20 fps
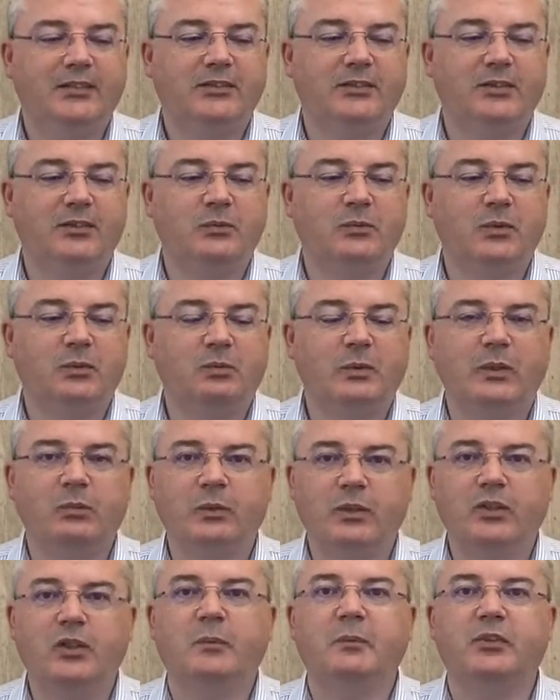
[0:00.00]

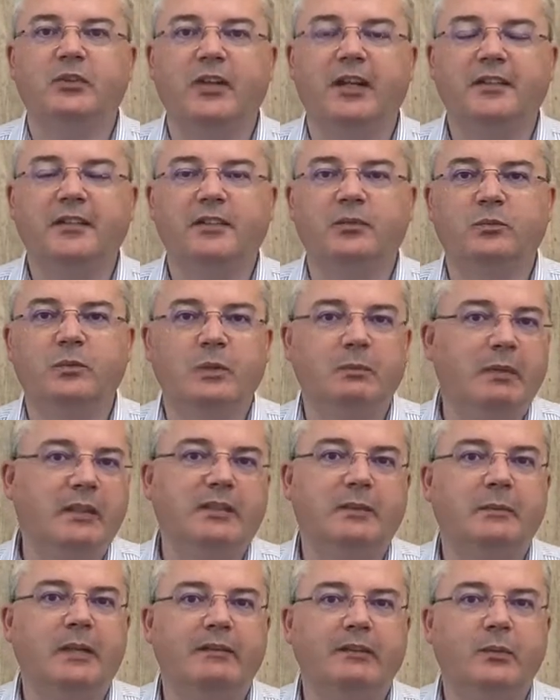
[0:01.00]
We come across them, we meet
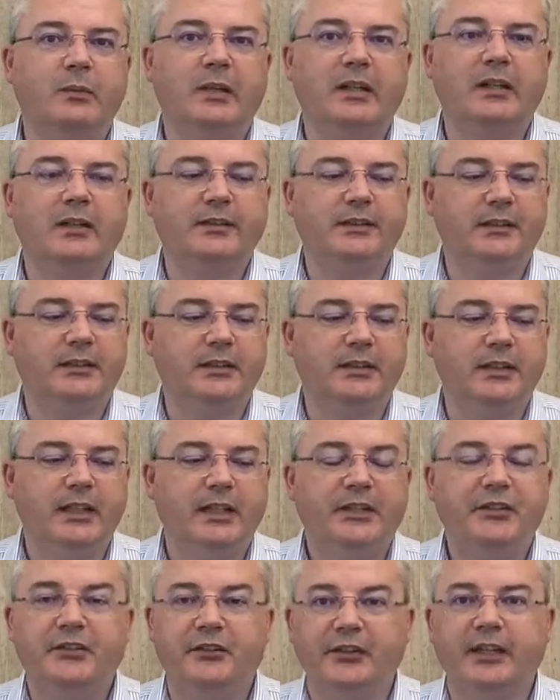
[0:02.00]
them everywhere, and
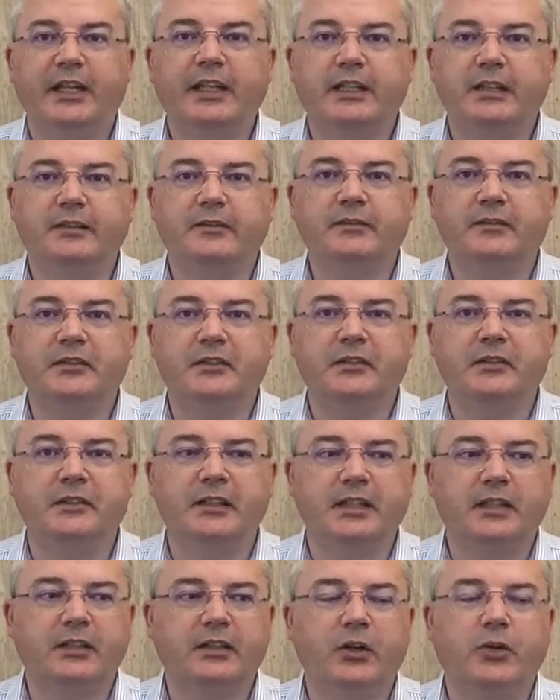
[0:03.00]
they're negative, or
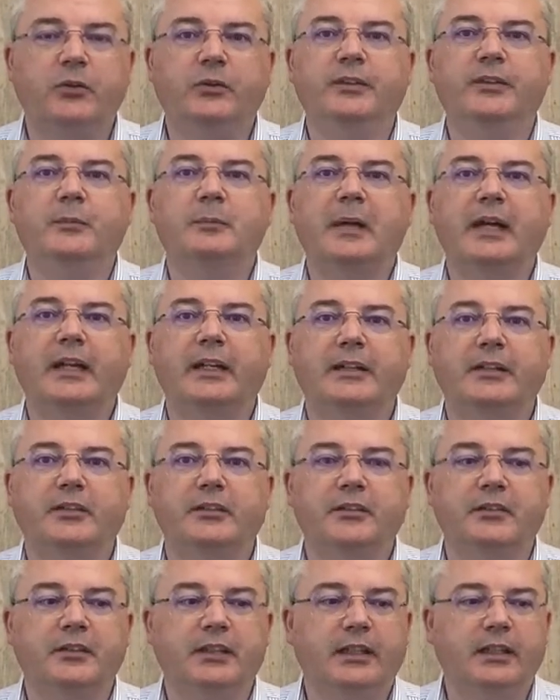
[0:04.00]
they hold us back,
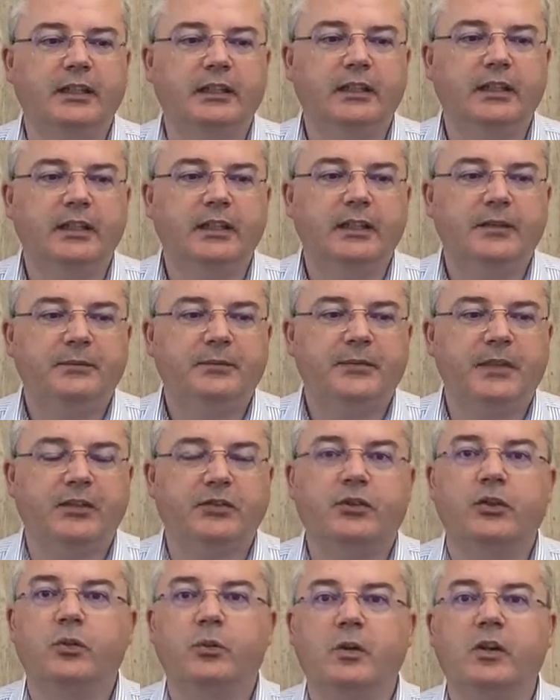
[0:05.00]
or they
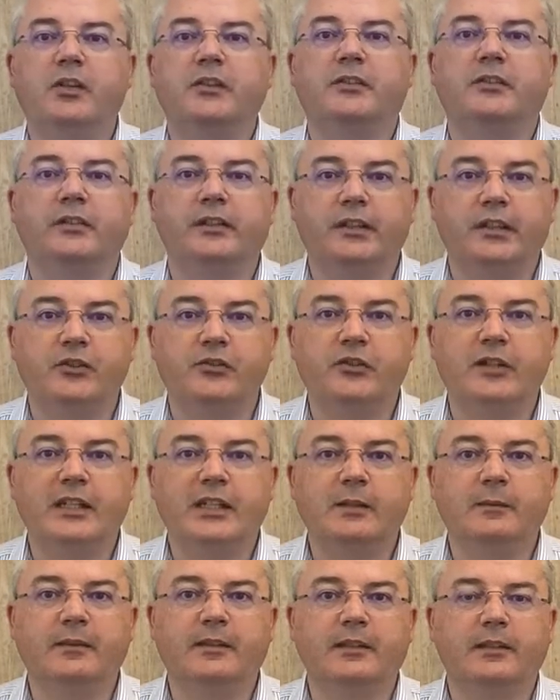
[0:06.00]
throw water on our
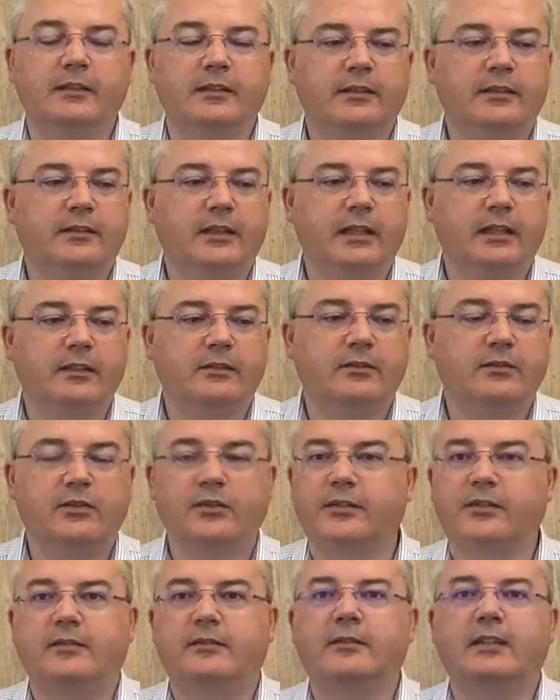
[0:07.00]
dreams, and they
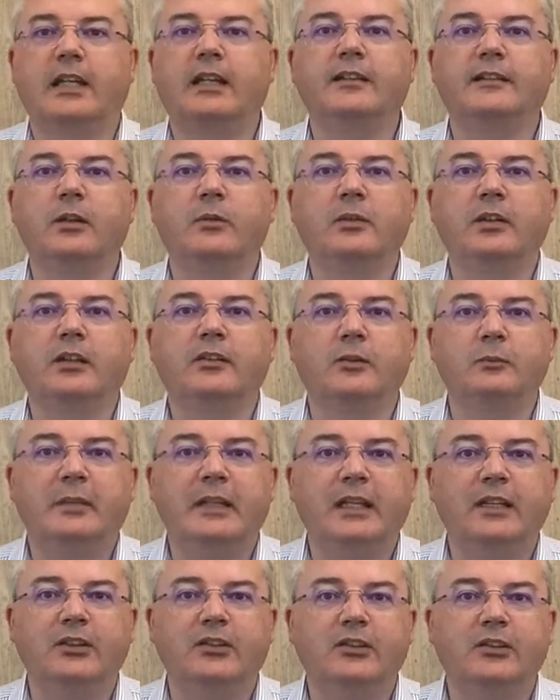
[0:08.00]
just tell us that we're not going to
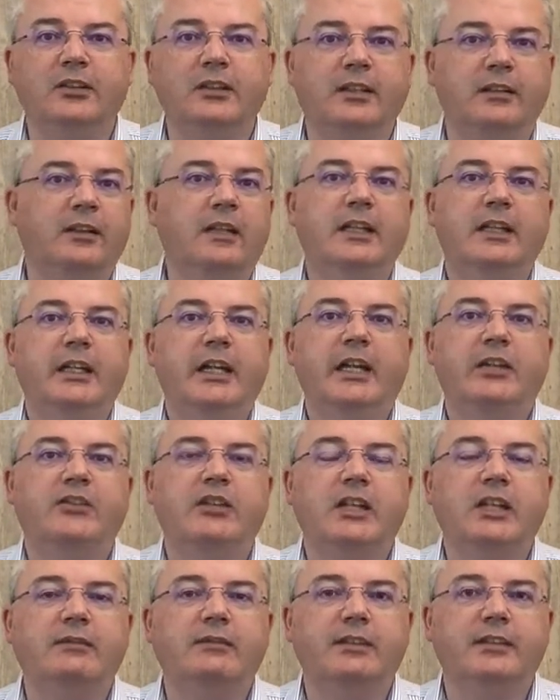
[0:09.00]
be any good at
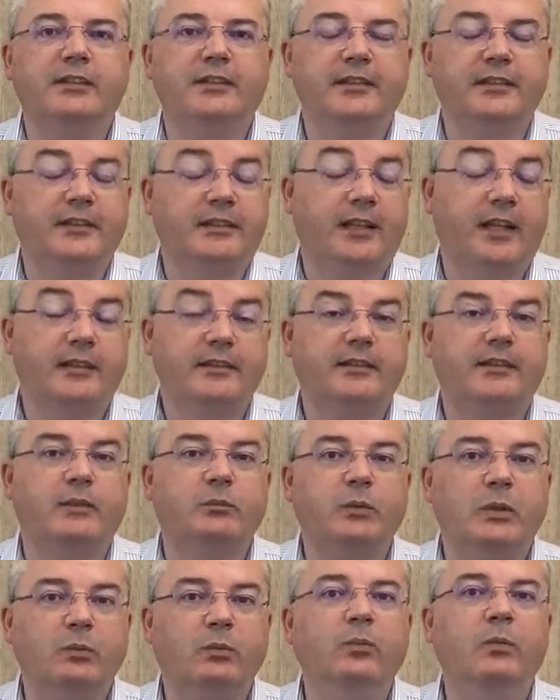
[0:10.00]
achieving the success that
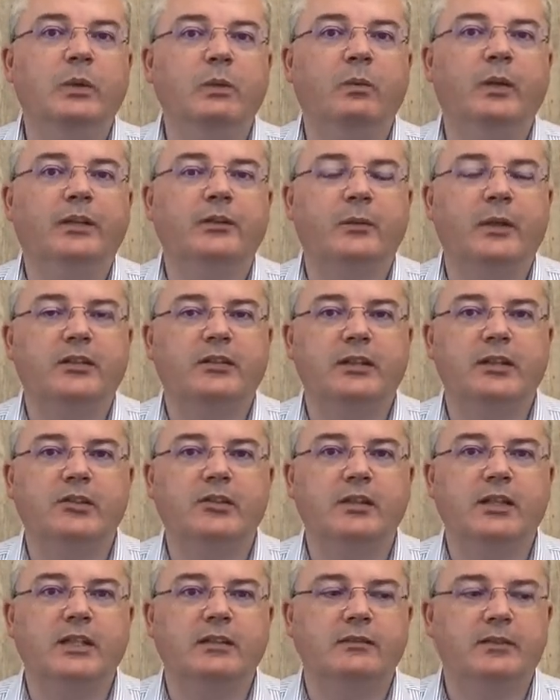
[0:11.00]
we want to actually
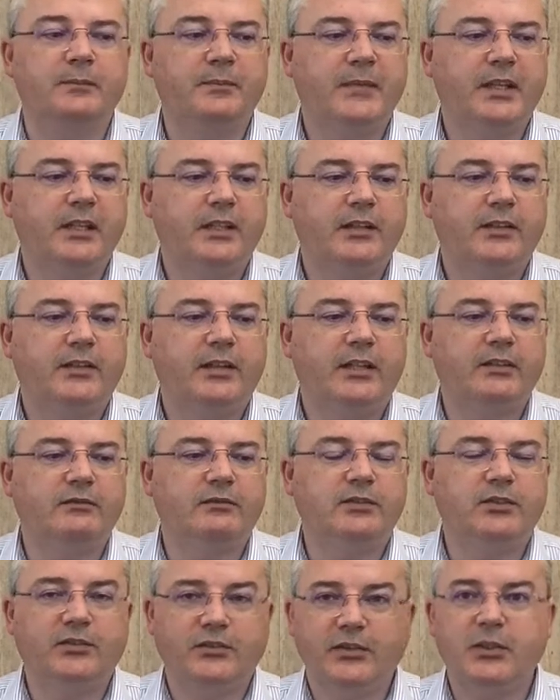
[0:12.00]
achieve.
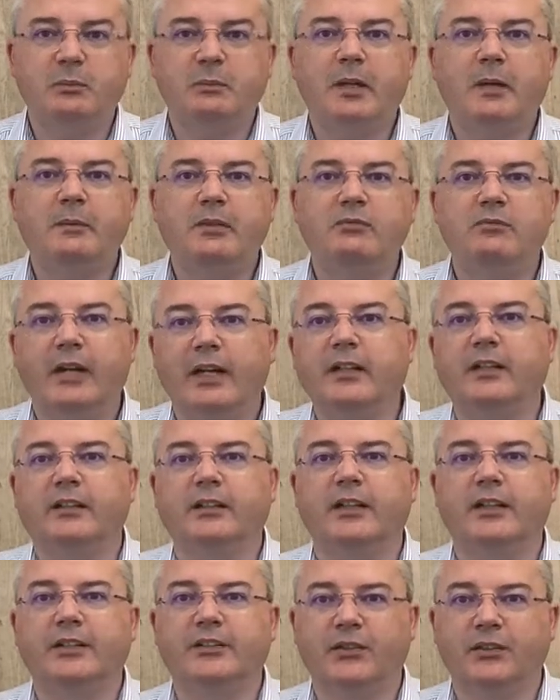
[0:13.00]
And so you probably
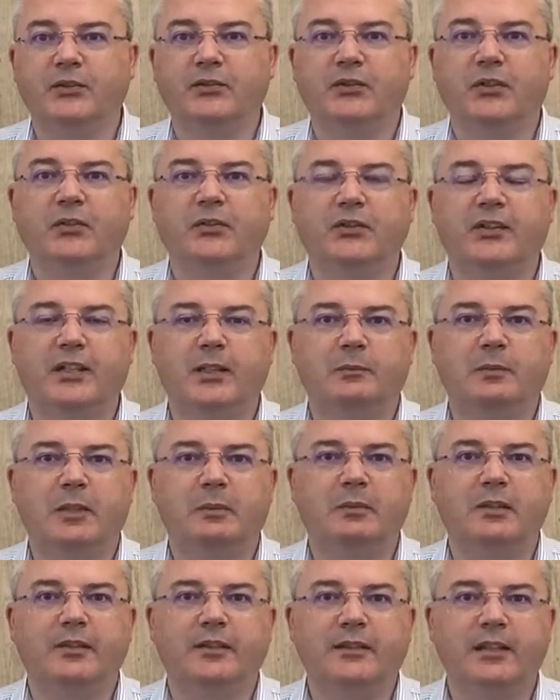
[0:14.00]
recognize those kind of
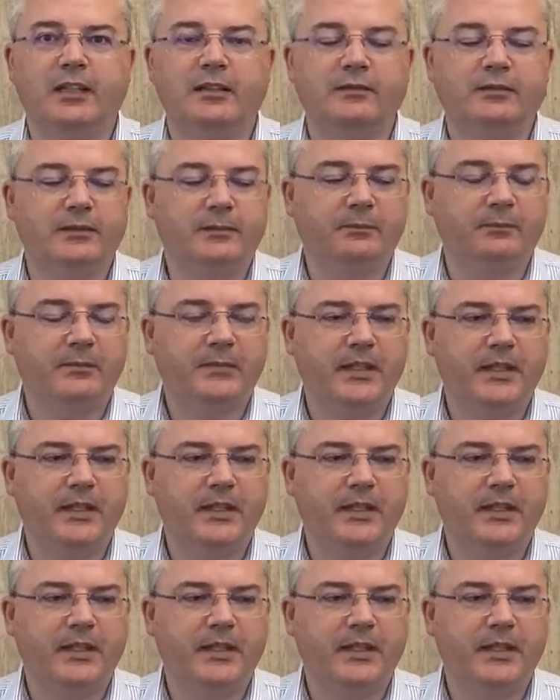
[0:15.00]
people yourself. And